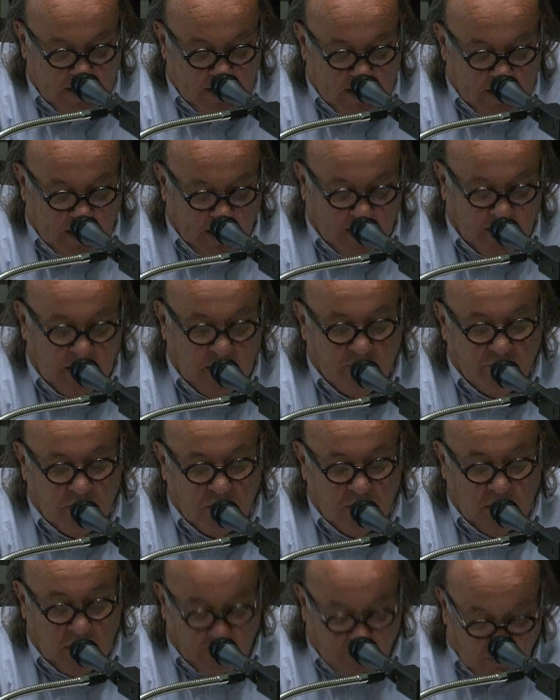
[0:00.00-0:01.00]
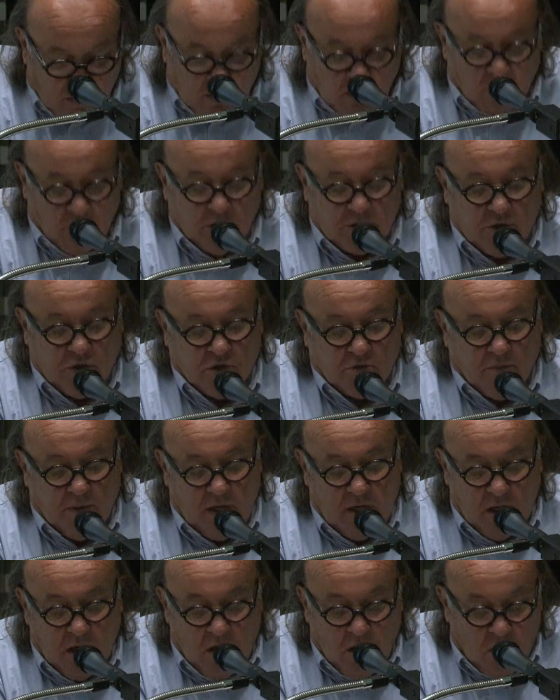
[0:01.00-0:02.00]
And even, even though, excuse
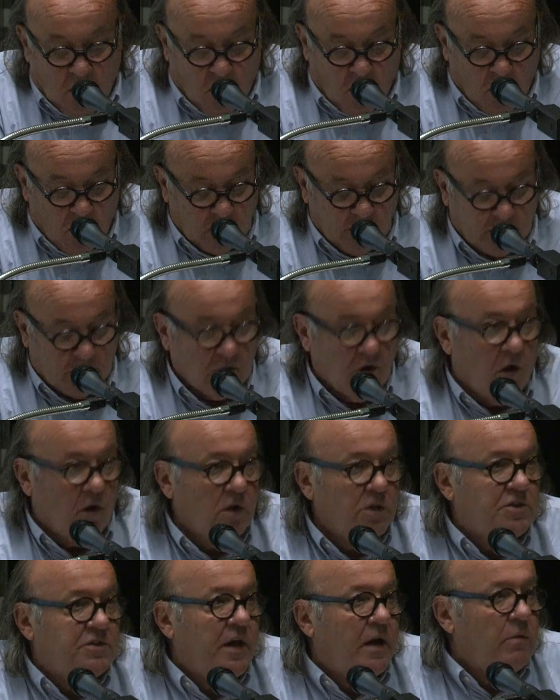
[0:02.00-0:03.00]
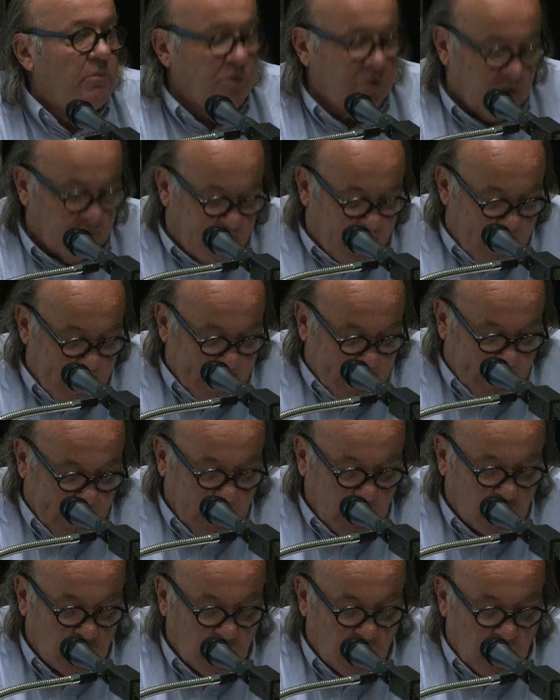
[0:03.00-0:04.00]
me, all acknowledged that it was a
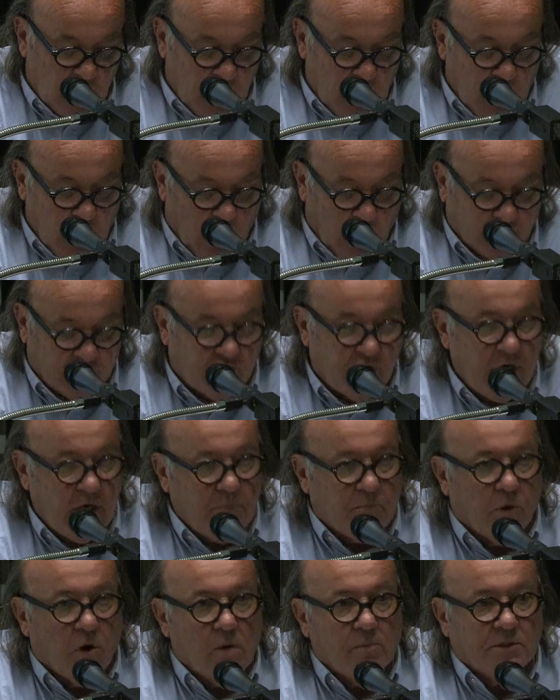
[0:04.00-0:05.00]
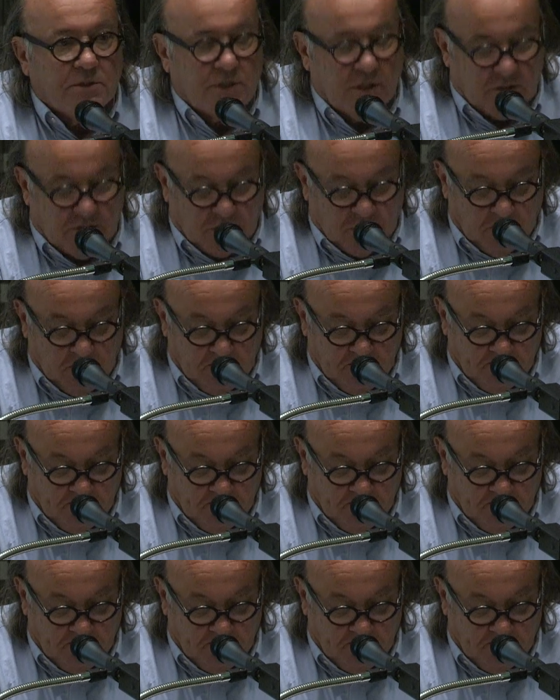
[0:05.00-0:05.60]
violation of treaty promises.